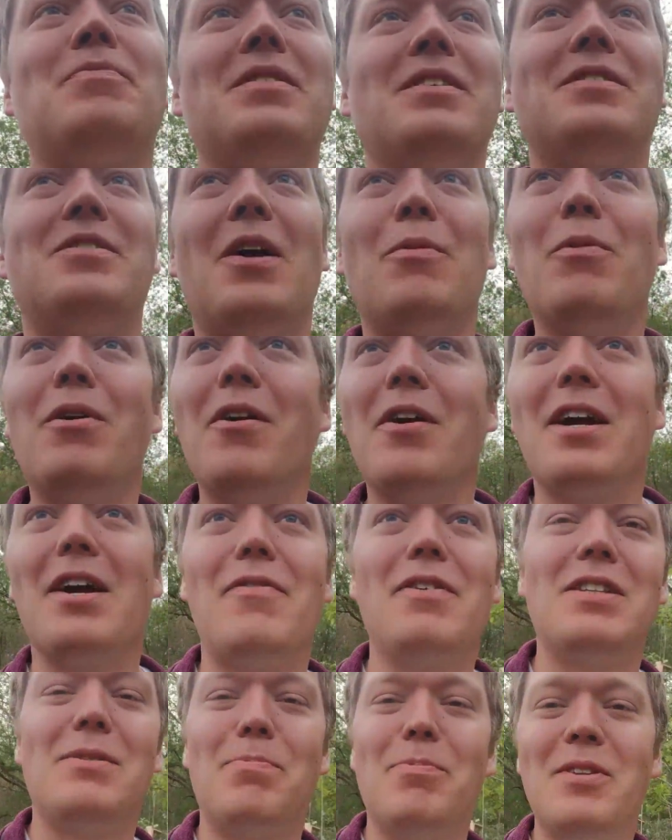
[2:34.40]
So I'm wondering if
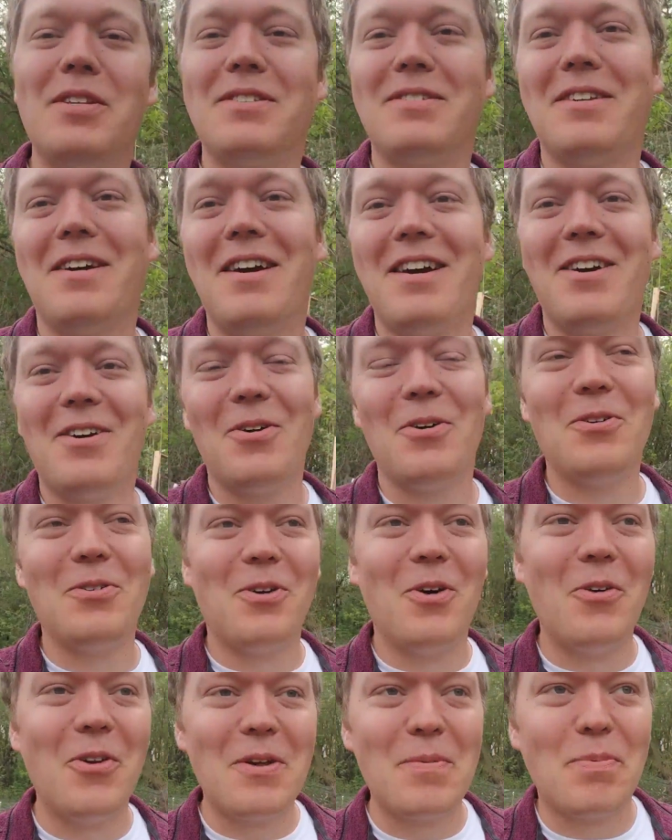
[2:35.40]
it's this
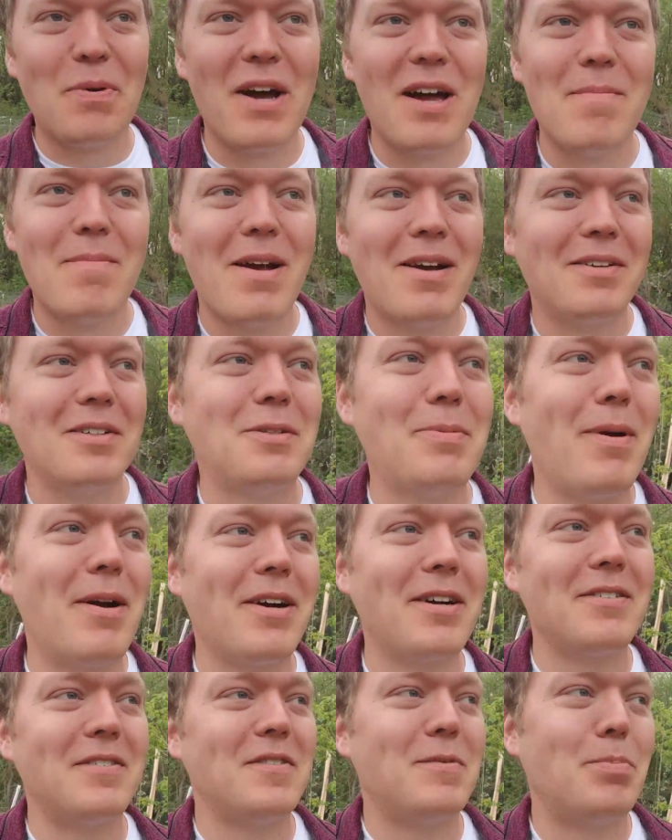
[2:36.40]
whole only plant male
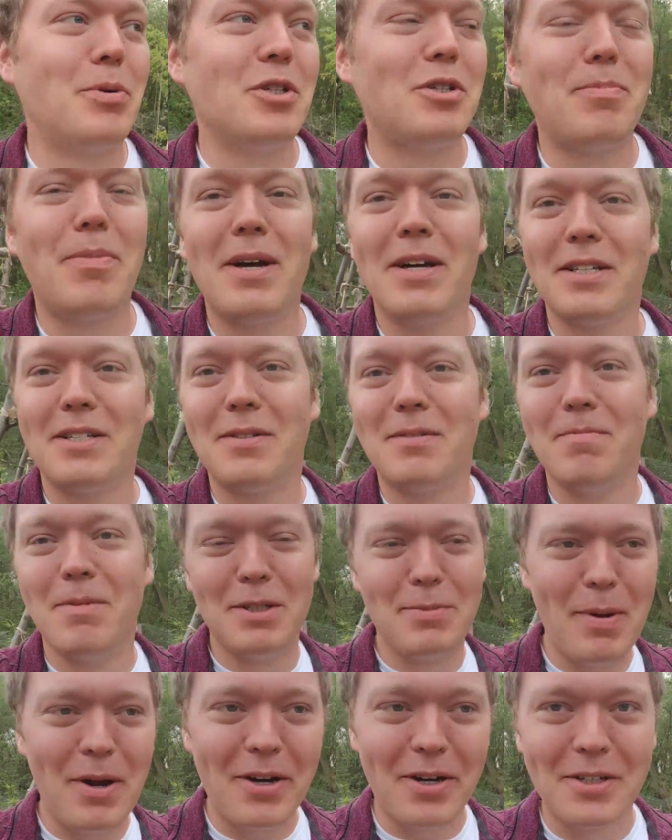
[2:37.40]
asparagus is pushed by
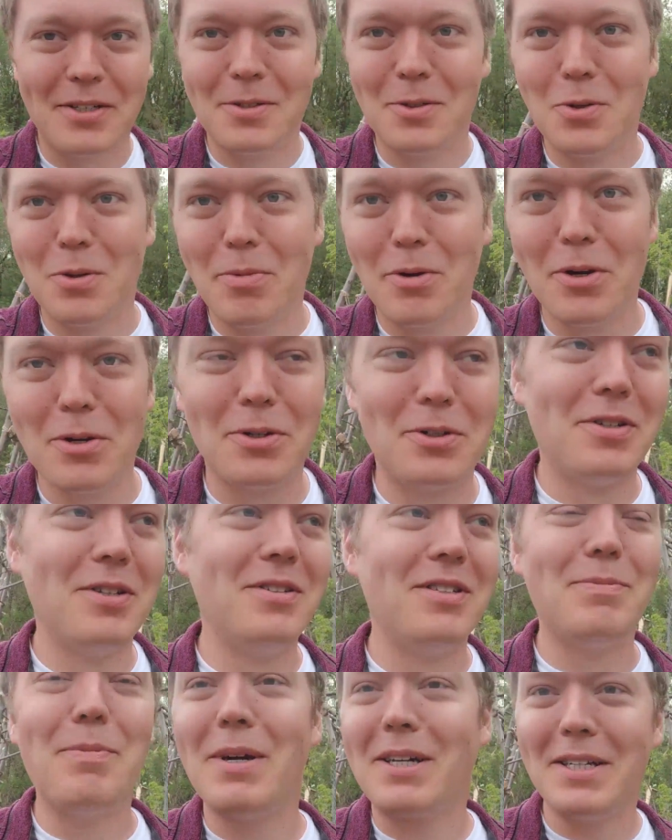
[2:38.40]
asparagus distributors.
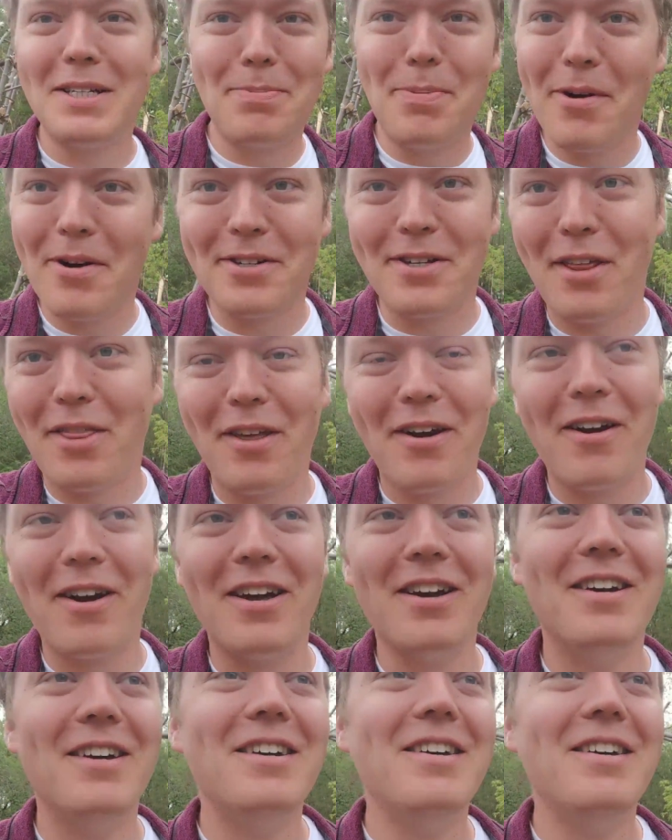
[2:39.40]
It's my conspiracy theory.